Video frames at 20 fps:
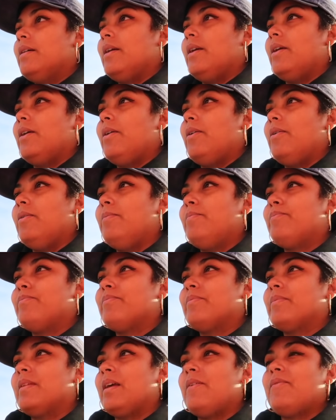you know,
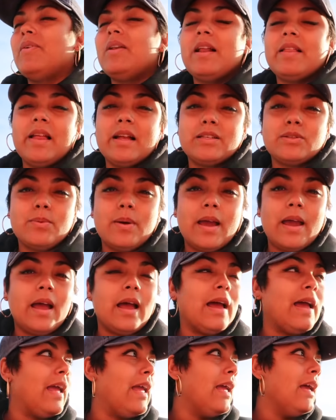I feel like that's why
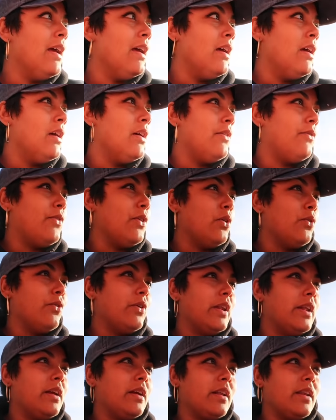I feel
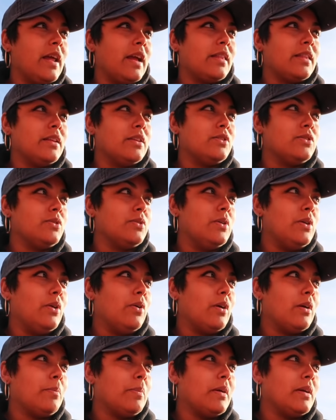really connected to New
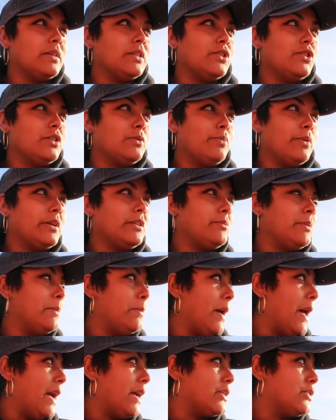York, because it just brings me
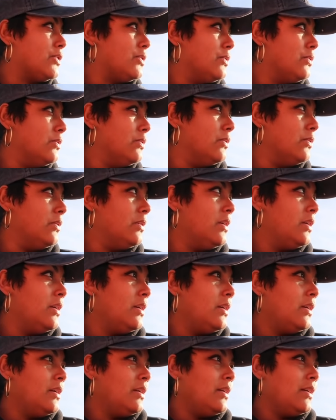back to
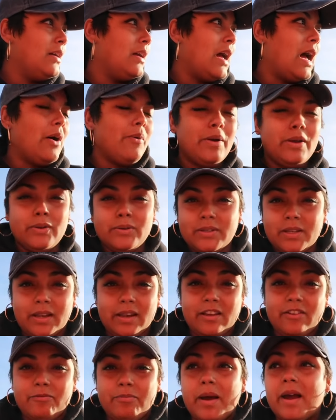how I used to
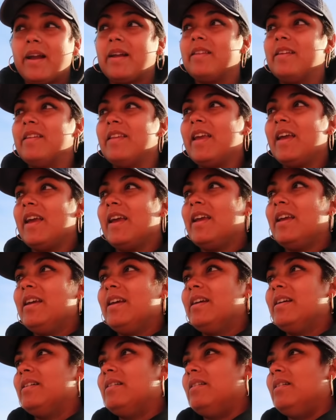live back in the day.
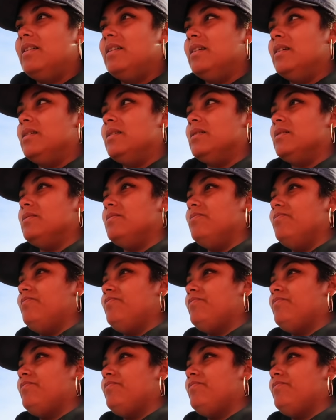And